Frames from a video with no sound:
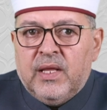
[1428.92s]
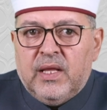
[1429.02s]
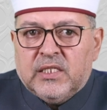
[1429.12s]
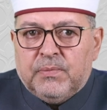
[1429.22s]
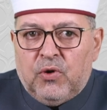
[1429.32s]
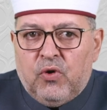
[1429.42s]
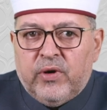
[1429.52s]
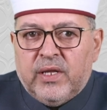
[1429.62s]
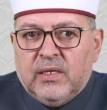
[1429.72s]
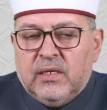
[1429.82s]

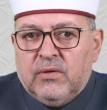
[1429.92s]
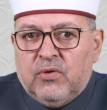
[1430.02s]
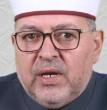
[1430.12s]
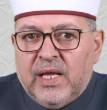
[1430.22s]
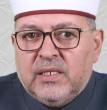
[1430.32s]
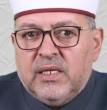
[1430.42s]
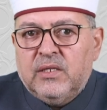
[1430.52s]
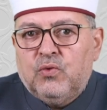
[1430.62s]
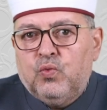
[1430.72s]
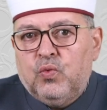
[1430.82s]
exploring
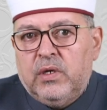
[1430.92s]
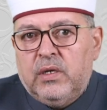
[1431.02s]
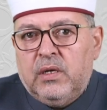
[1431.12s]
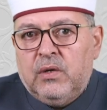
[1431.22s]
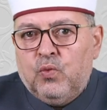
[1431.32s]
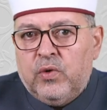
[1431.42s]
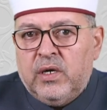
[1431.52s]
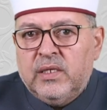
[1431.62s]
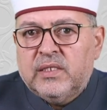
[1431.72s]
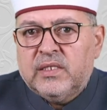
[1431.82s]
related
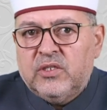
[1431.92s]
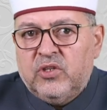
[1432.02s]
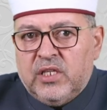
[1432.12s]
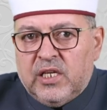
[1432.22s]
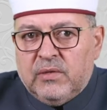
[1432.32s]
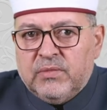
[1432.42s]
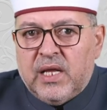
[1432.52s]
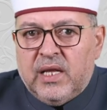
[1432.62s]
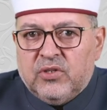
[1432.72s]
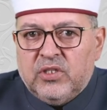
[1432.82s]
words, synonyms,
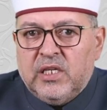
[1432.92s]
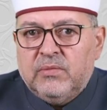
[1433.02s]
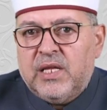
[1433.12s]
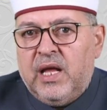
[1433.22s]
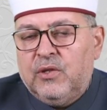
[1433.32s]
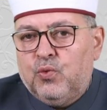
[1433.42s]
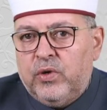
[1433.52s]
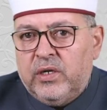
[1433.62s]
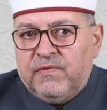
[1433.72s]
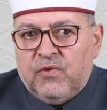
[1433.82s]
antonyms, and
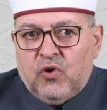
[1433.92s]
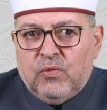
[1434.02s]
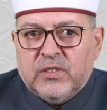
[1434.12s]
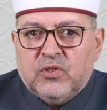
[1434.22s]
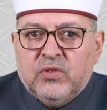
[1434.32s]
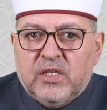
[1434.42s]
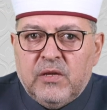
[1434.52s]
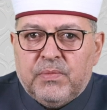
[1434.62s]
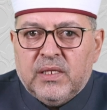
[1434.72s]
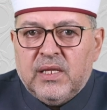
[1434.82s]
word forms to
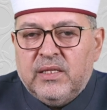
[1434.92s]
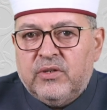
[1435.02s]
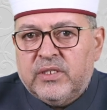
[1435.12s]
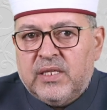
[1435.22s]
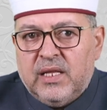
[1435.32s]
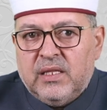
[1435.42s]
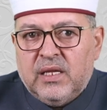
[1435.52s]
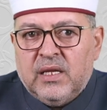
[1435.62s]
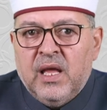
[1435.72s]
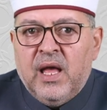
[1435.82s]
deepen
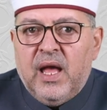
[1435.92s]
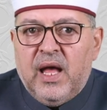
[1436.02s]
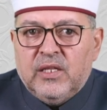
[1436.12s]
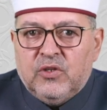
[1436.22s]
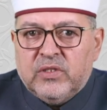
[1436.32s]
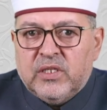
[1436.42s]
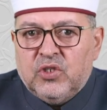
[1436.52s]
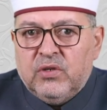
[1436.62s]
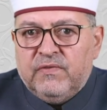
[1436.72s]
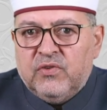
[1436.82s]
understanding and
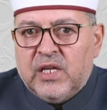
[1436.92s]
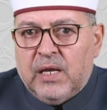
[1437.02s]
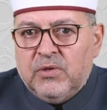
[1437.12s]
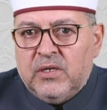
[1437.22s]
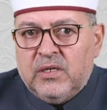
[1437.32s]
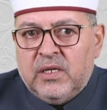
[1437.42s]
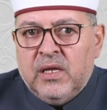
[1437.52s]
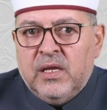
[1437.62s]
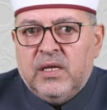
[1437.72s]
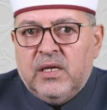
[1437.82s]
usage of vocabulary.
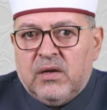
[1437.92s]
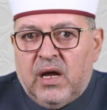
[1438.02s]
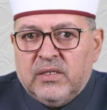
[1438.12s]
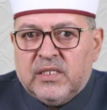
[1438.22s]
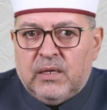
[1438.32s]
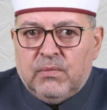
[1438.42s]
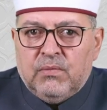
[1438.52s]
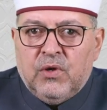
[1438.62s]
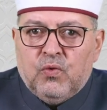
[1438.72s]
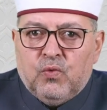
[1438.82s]
Here are
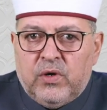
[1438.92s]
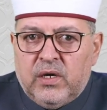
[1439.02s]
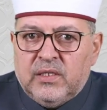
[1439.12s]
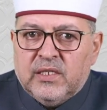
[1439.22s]
some word